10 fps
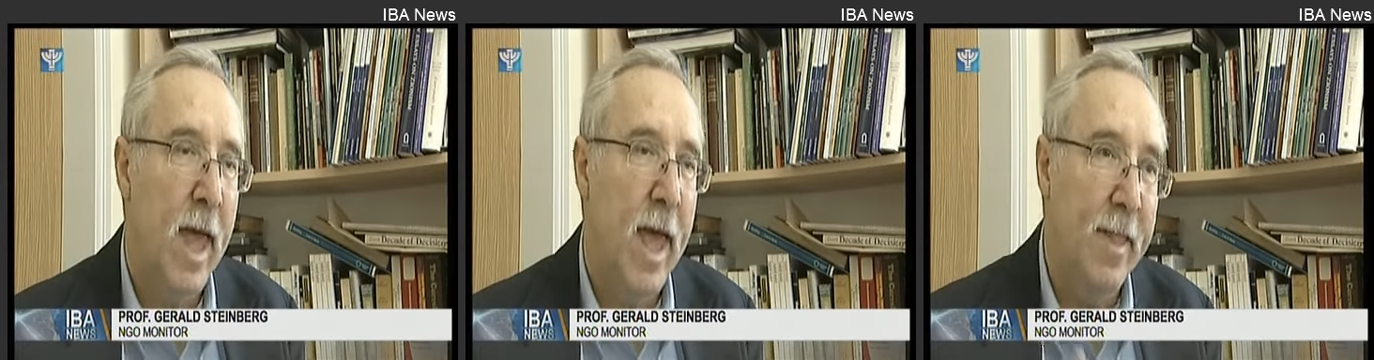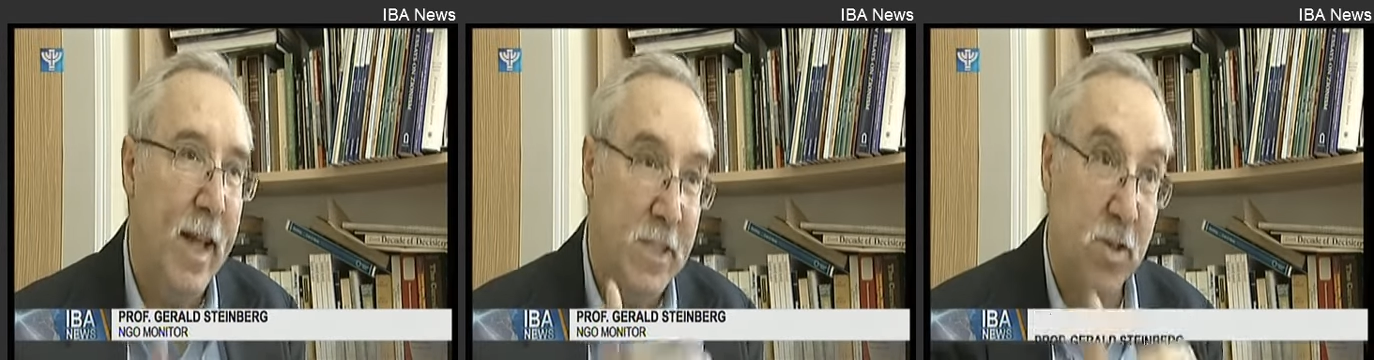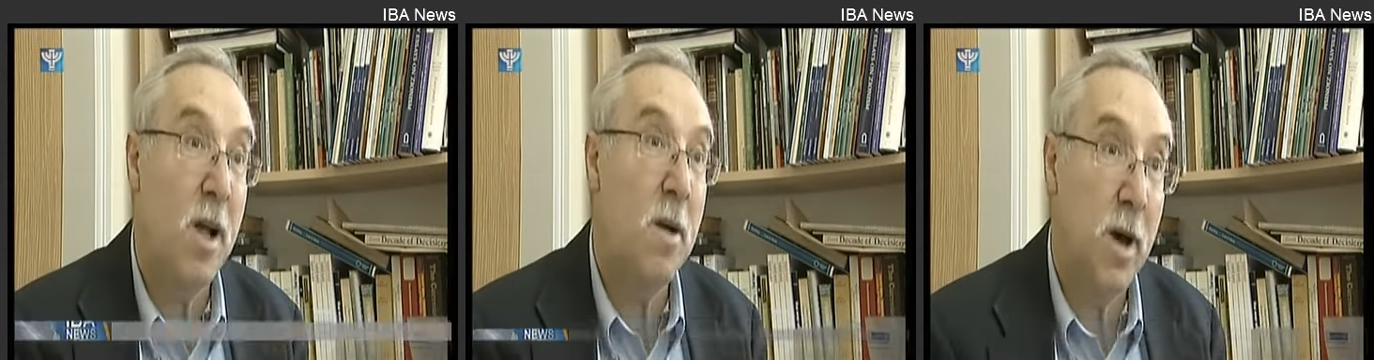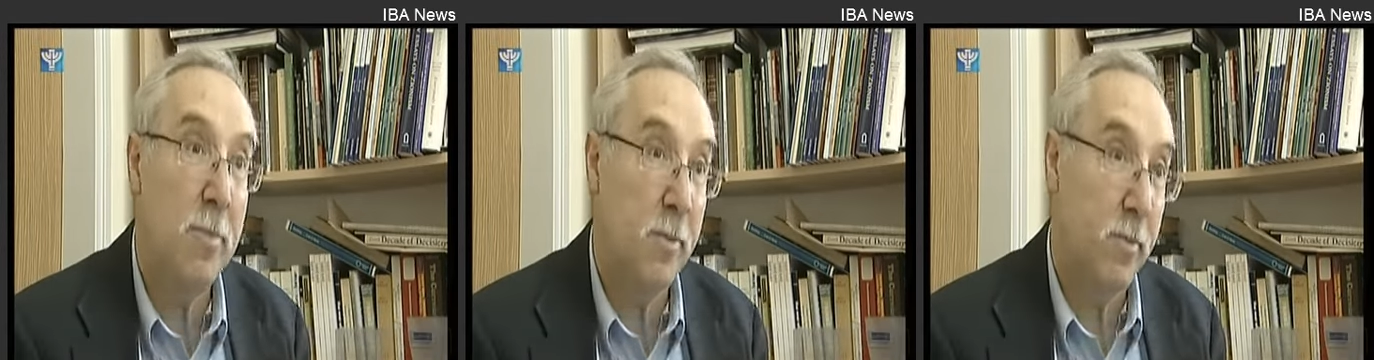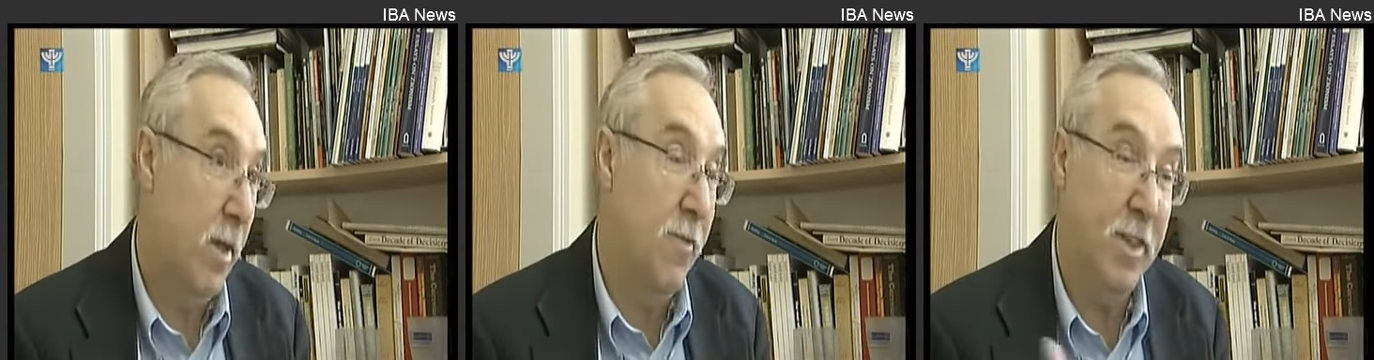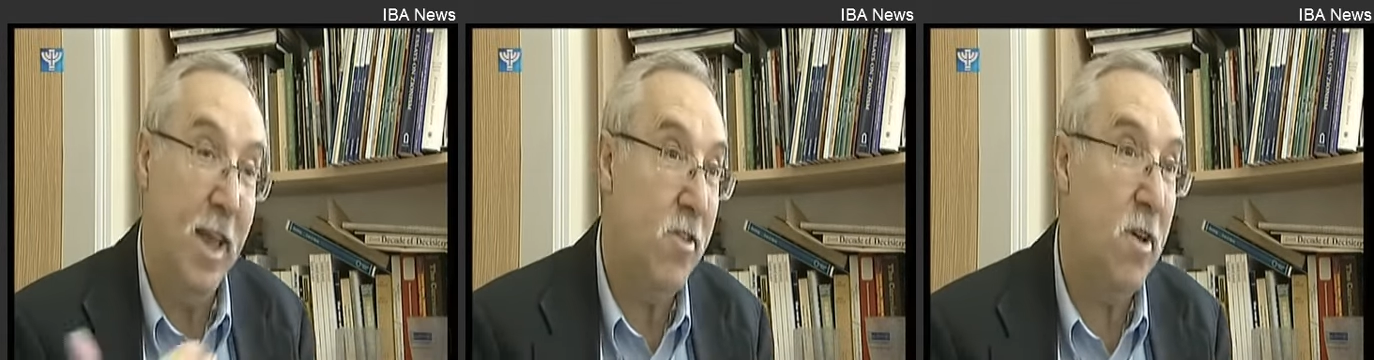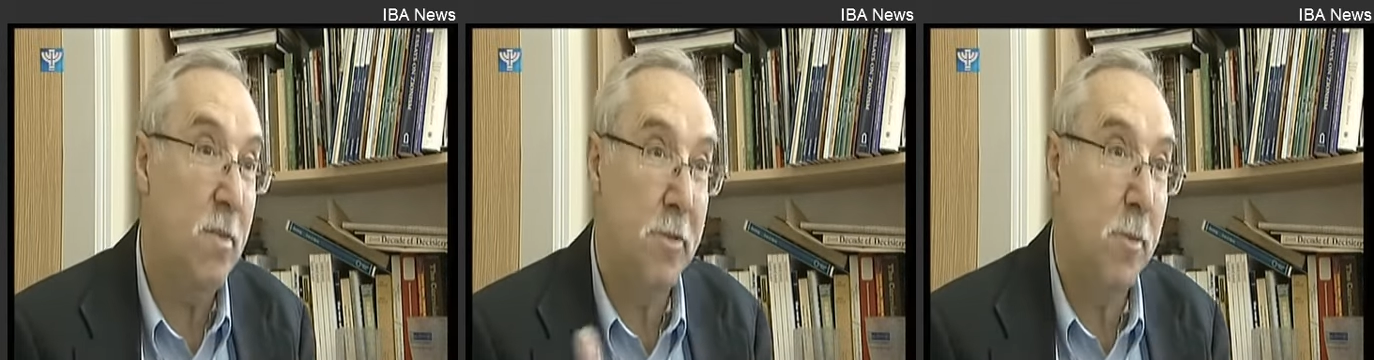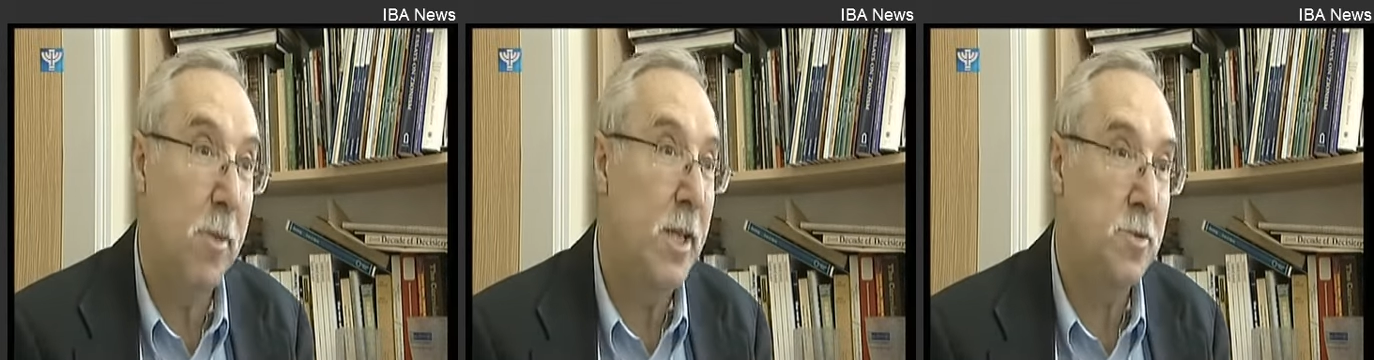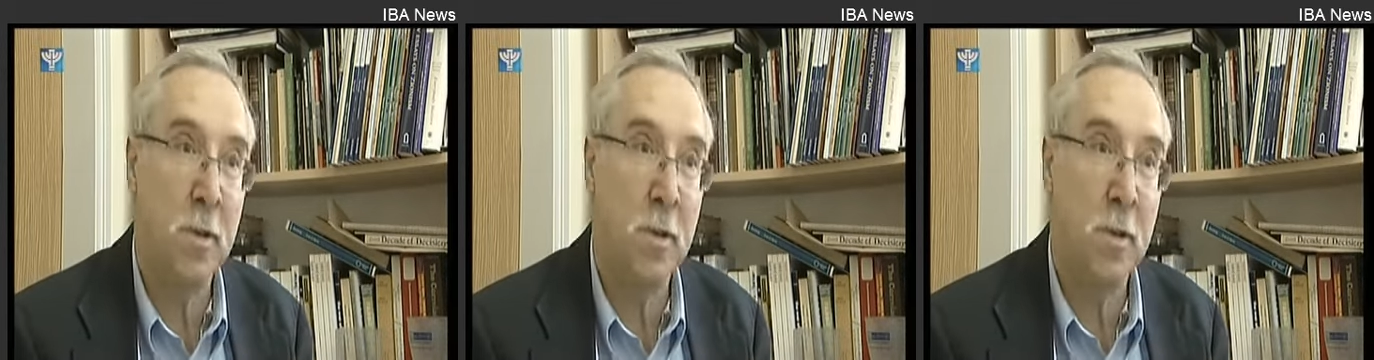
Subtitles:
and that's going to come up. If it doesn't come up in the meetings with